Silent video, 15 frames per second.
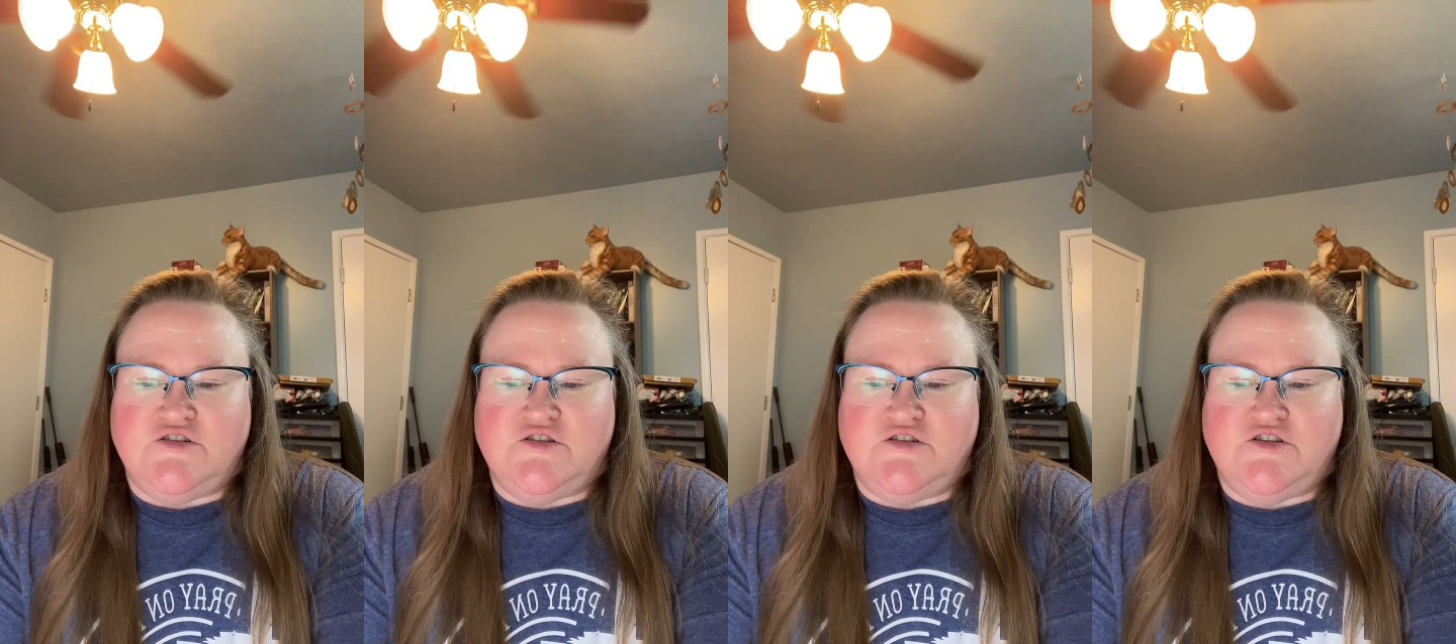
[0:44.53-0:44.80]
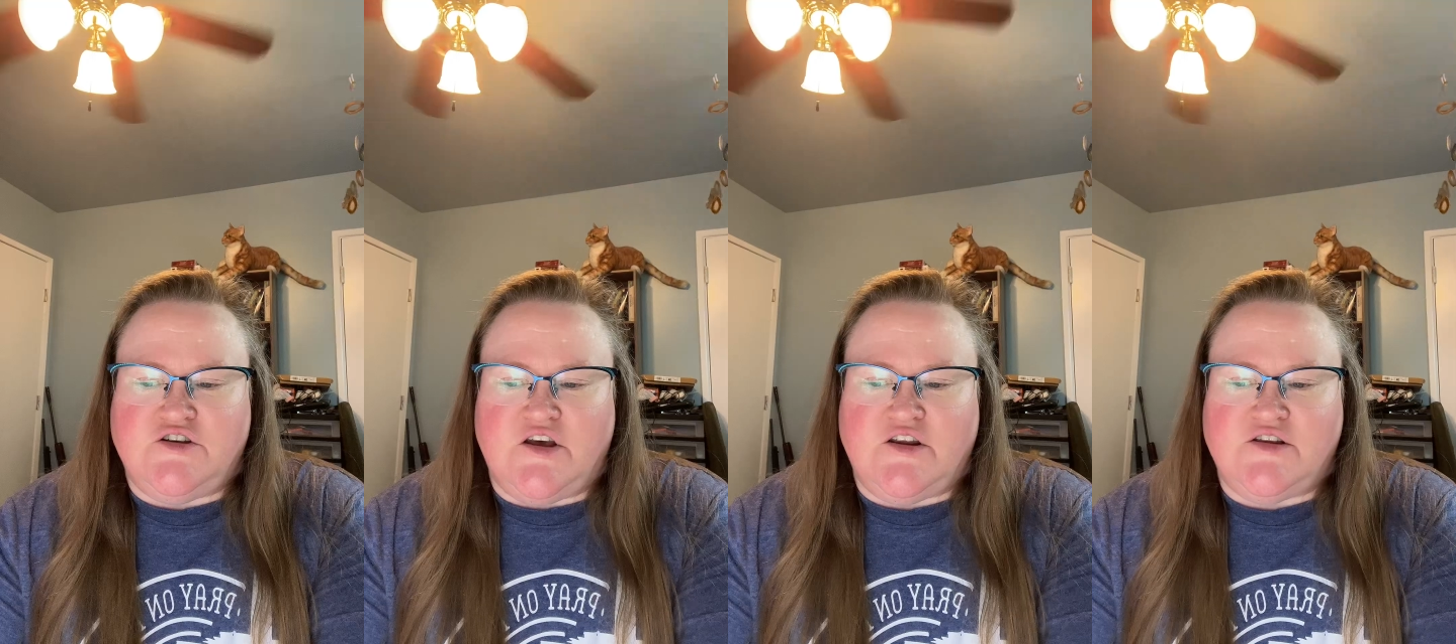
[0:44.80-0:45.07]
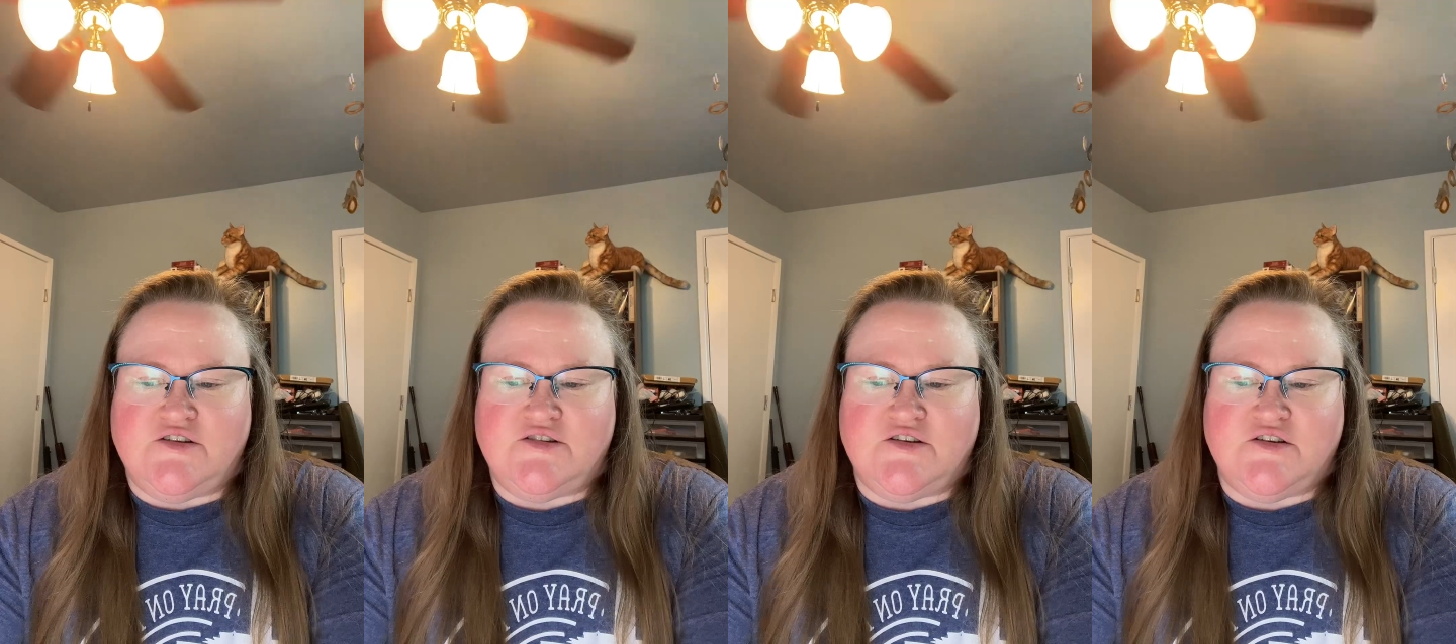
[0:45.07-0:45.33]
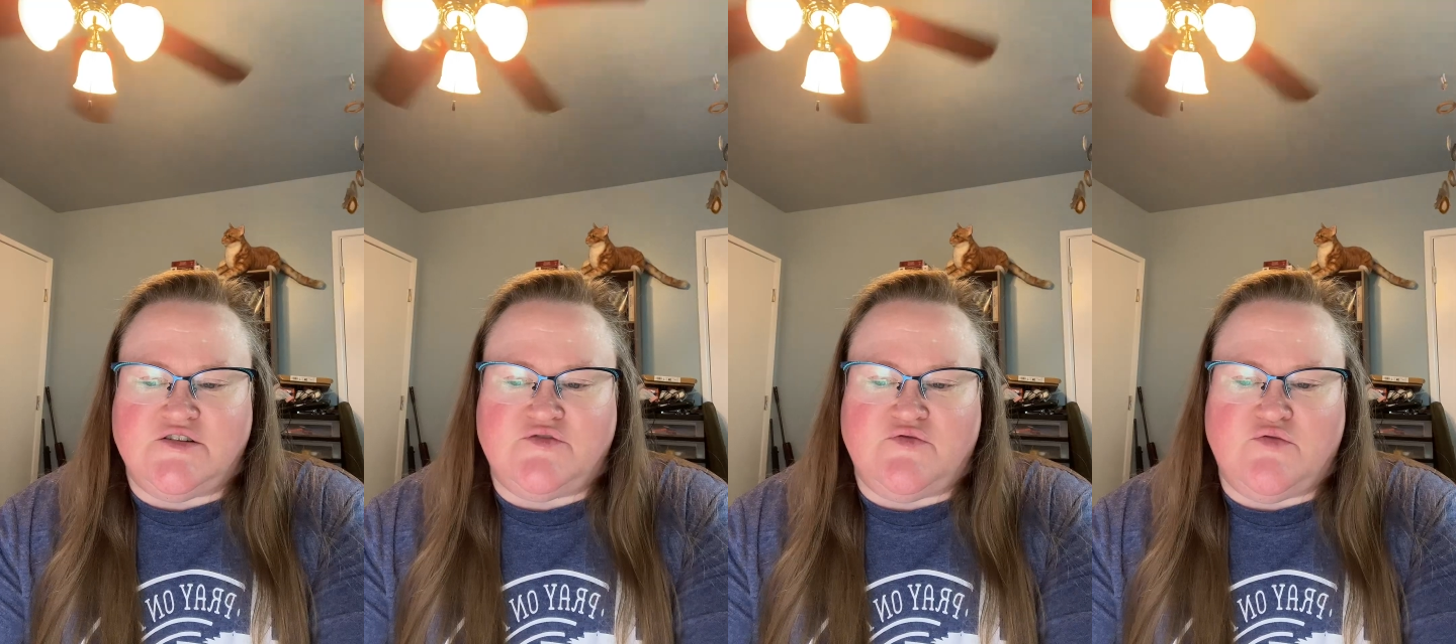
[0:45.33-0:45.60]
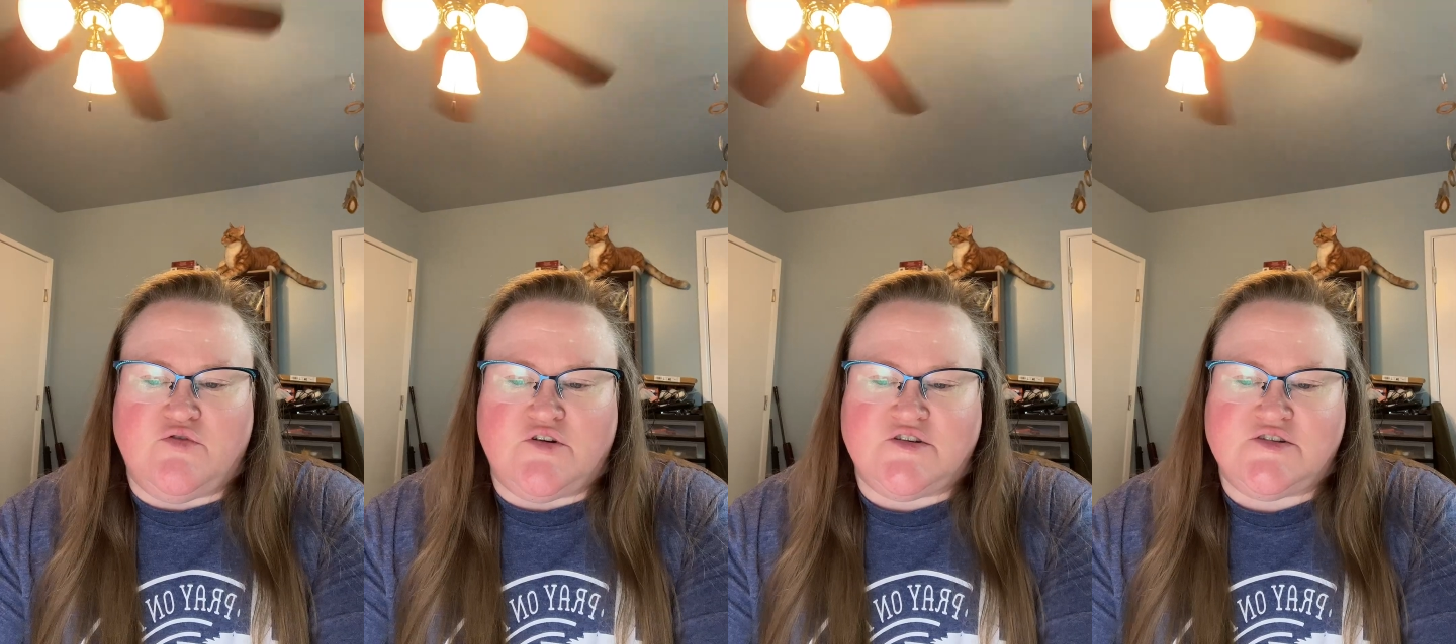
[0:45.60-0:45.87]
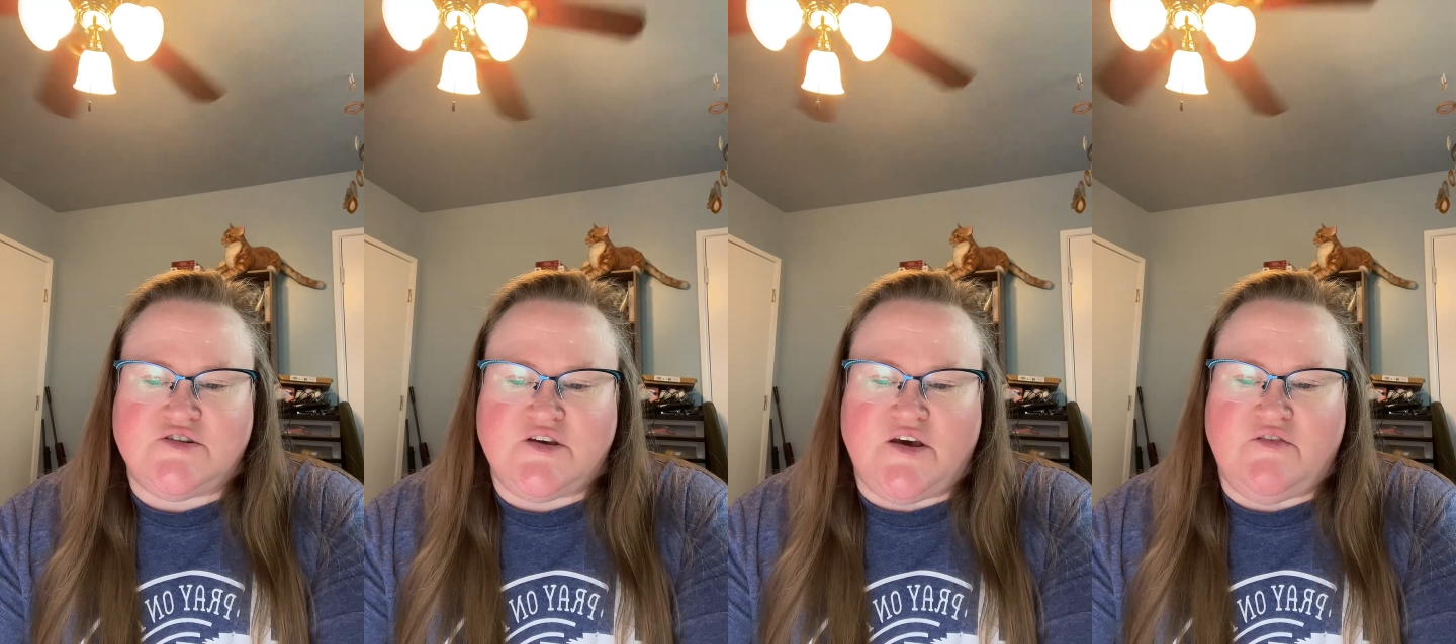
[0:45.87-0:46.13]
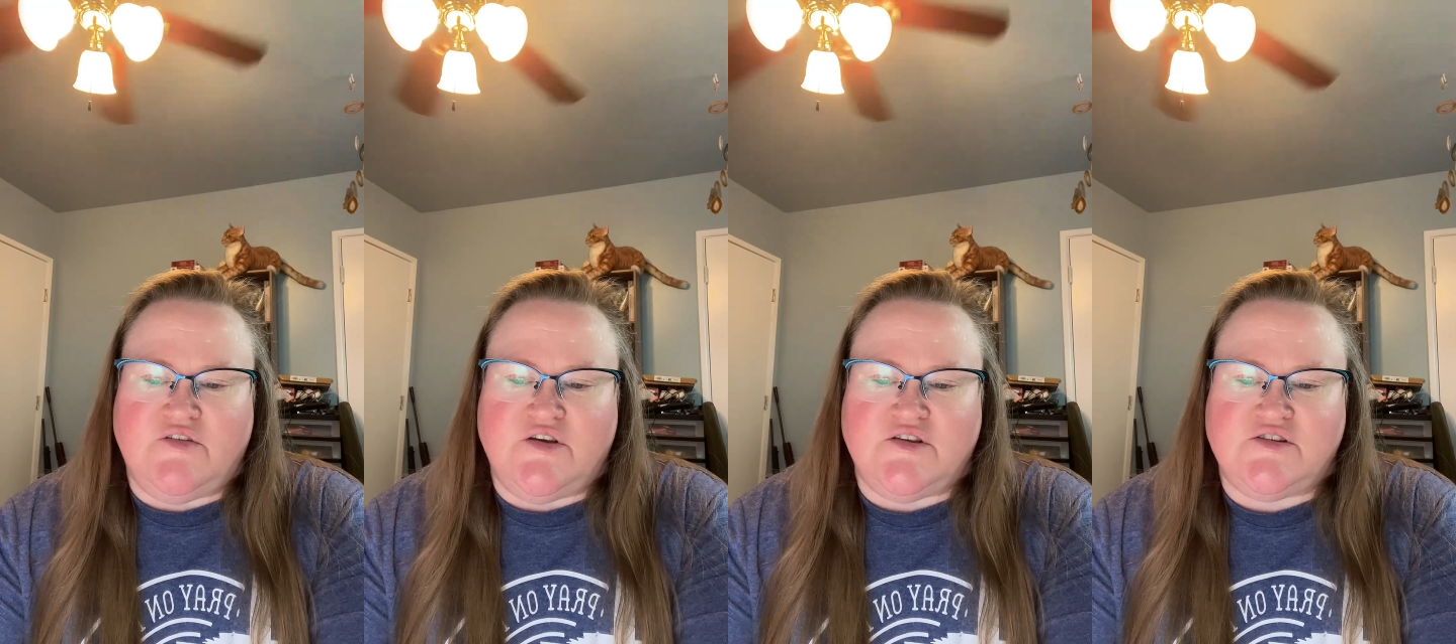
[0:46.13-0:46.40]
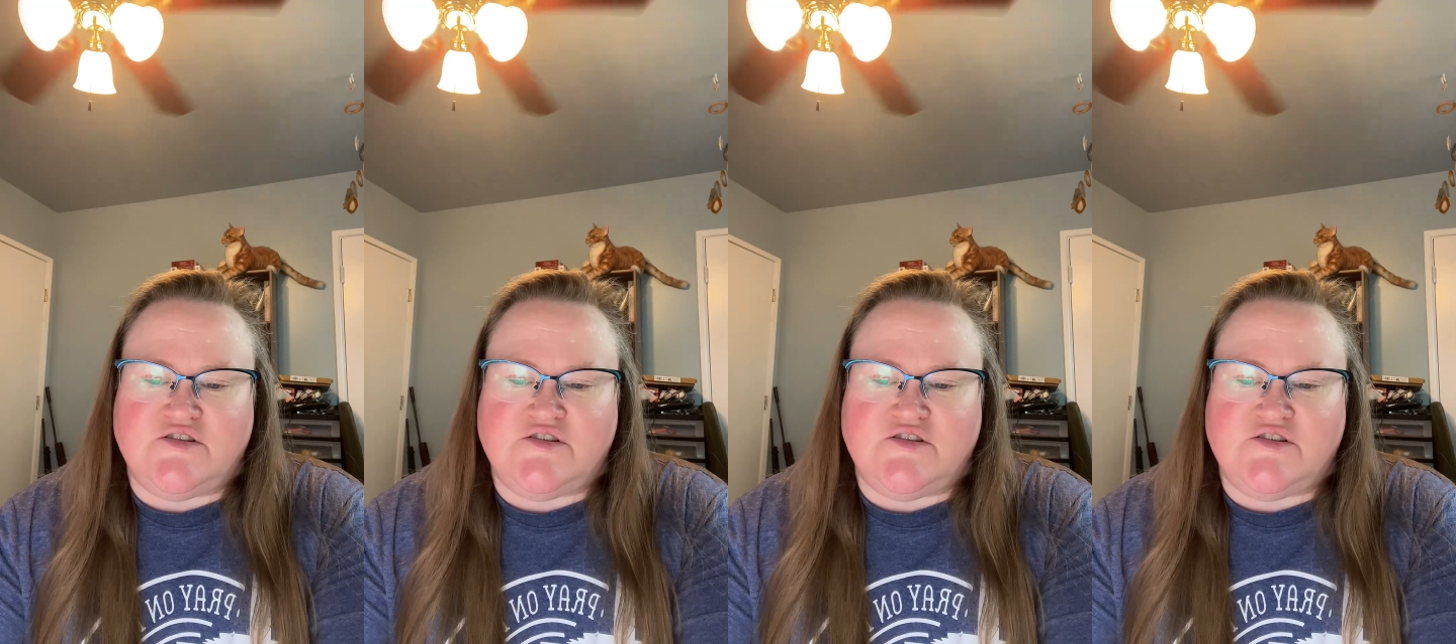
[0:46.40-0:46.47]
Genesis 4:7